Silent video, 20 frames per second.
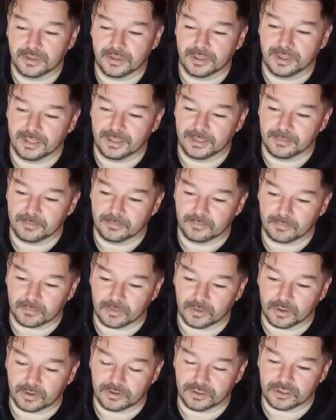um,
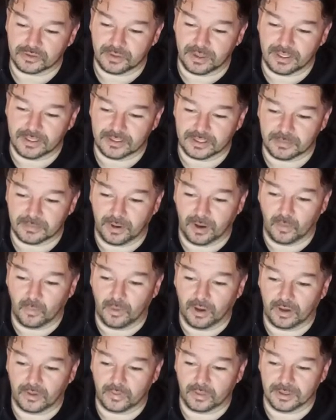constraints upon
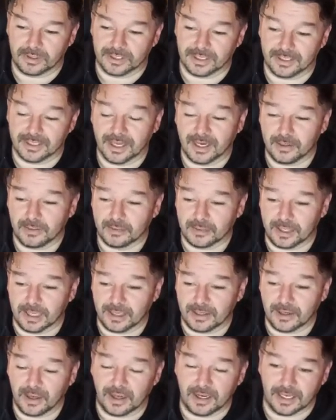what was allowed and
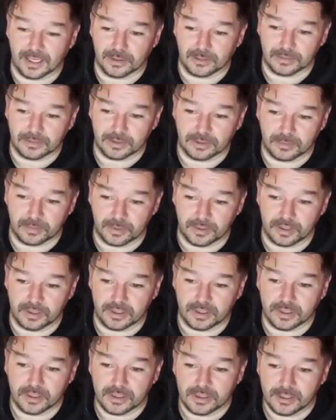not allowed to be
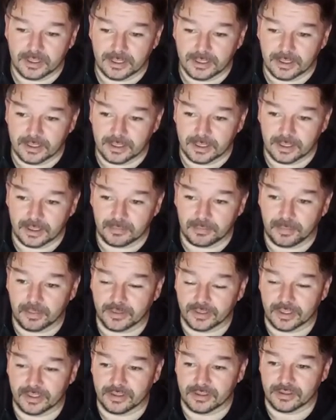uh, put
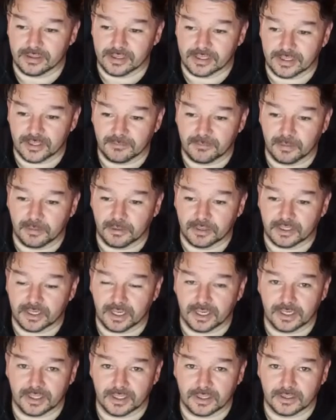in self-published
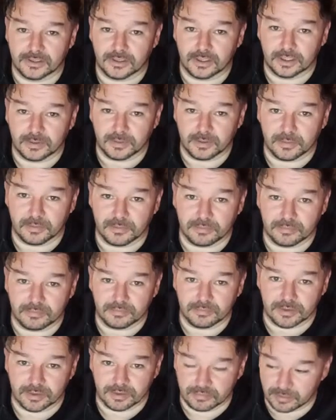titles or to be
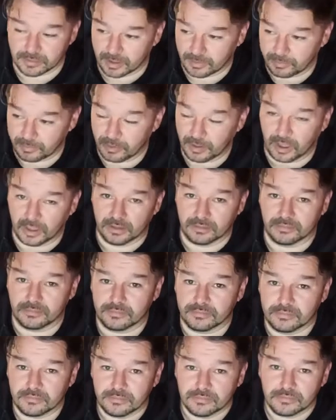uh, put on
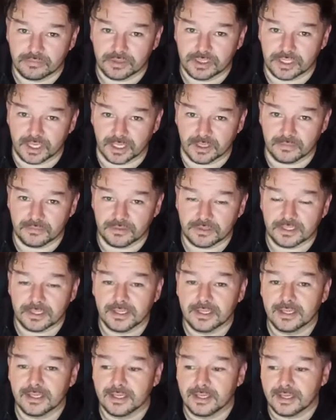shelves,
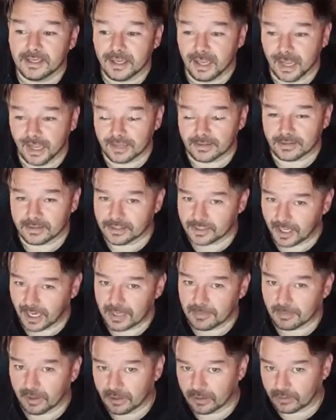at the time
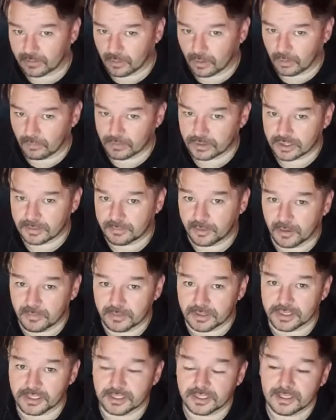I originally
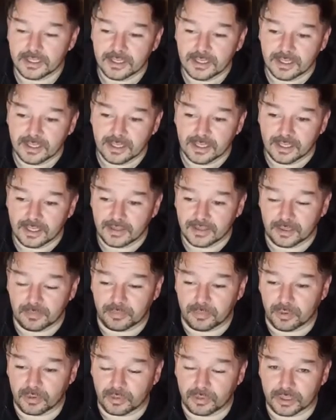published, the
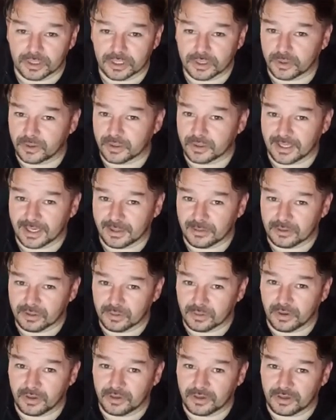book was shortened down to
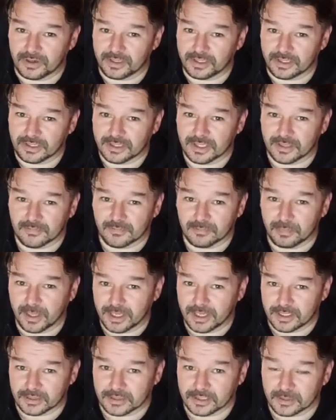197
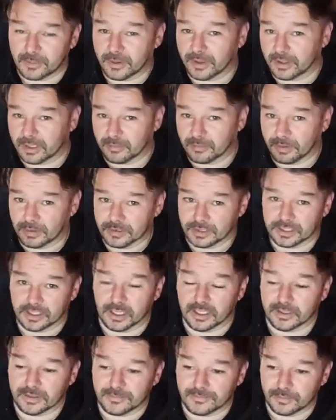pages, depending upon size
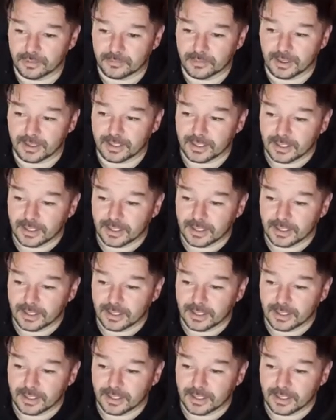and format,